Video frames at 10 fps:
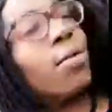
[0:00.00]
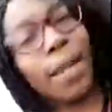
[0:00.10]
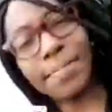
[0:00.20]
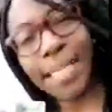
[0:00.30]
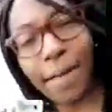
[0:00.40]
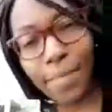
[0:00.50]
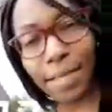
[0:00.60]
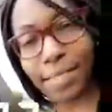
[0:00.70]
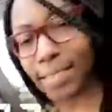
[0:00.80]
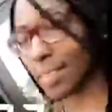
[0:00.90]
What up,
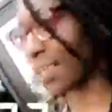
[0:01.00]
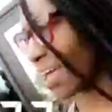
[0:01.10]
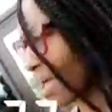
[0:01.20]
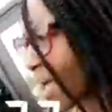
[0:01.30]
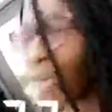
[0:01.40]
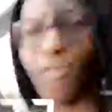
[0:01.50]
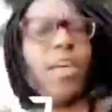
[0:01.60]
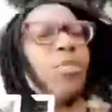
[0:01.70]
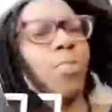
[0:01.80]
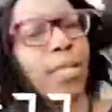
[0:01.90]
snappers? I
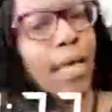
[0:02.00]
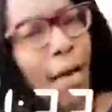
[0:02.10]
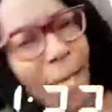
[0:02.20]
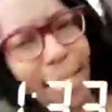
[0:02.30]
figured we'd come